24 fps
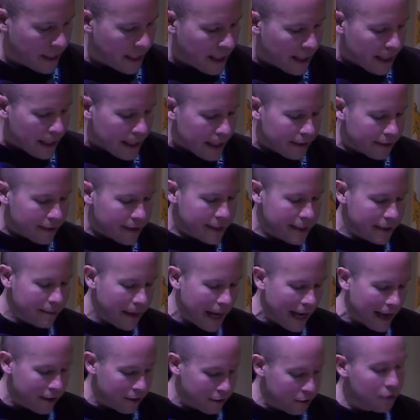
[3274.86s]
Hillesum
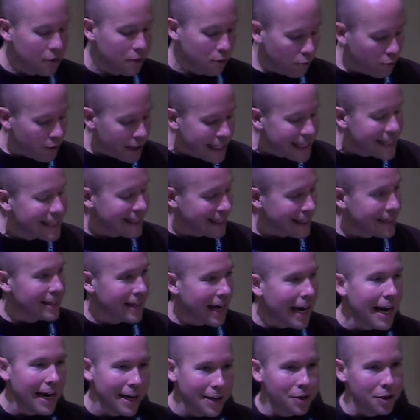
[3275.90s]
had good reason to
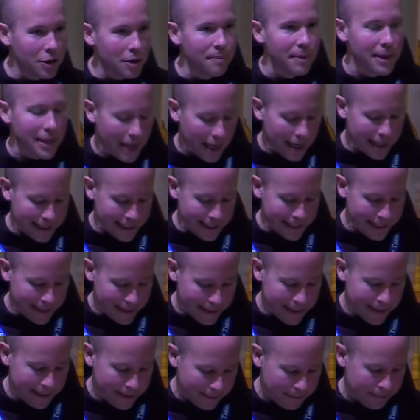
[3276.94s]
hate German
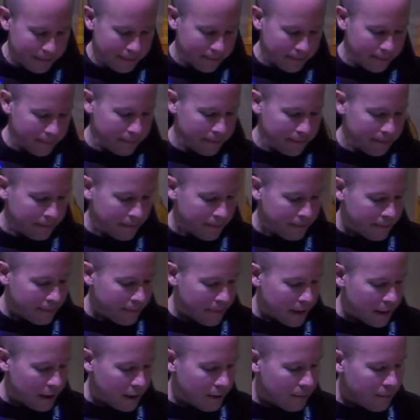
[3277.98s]
Nazis,
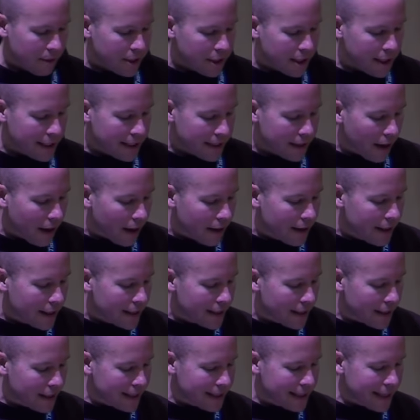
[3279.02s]
but she saw this
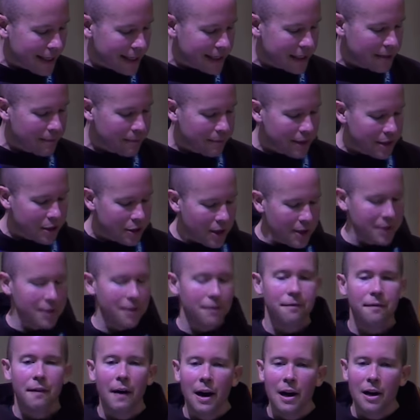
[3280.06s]
ostensibly
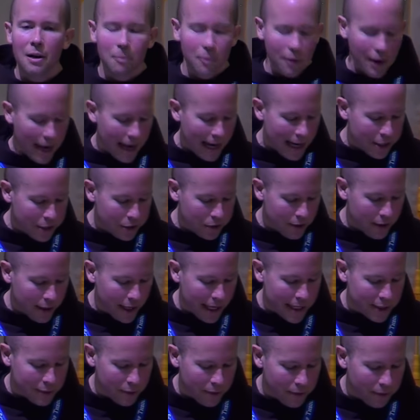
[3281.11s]
justifiable hatred
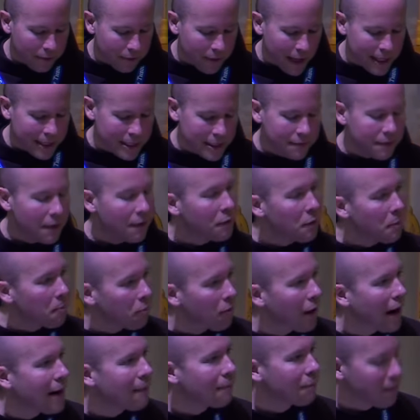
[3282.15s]
as reflective of the
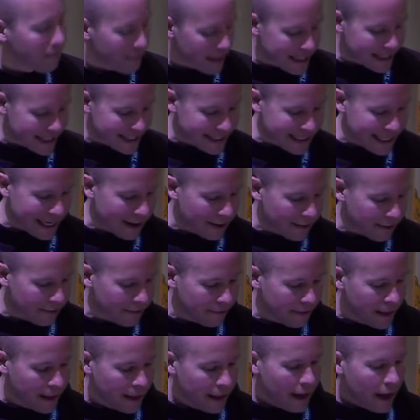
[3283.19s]
problem itself,
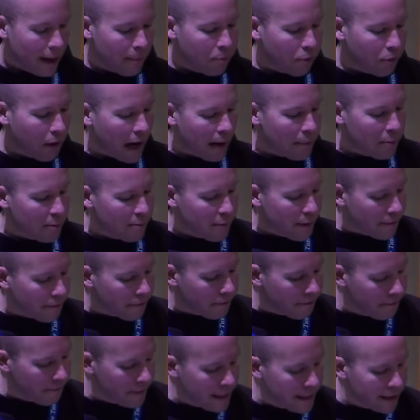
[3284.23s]
a problem of
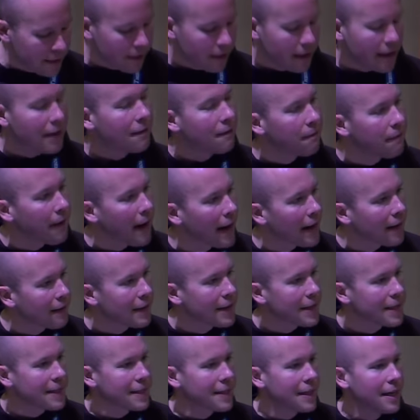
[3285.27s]
fear and
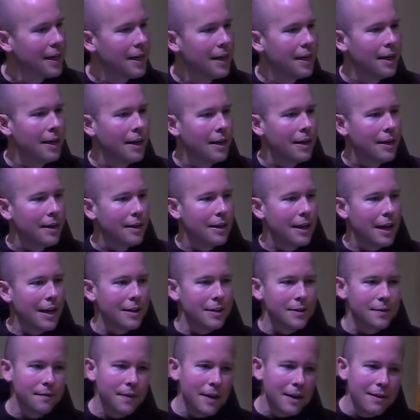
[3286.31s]
violence that
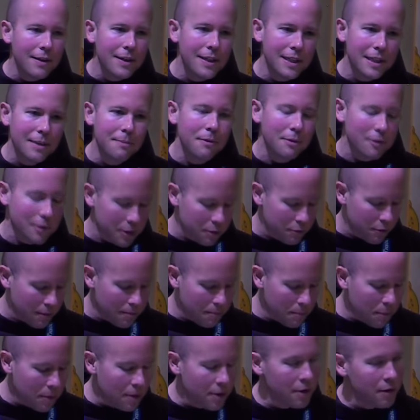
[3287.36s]
is very similar to what
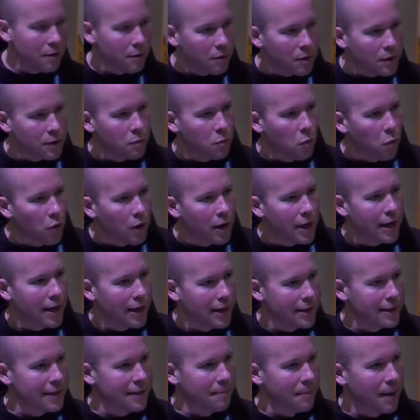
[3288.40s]
Merton was warning
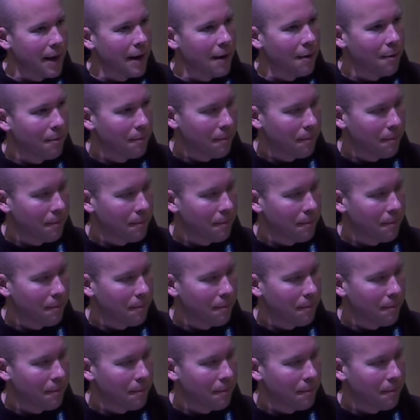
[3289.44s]
us about.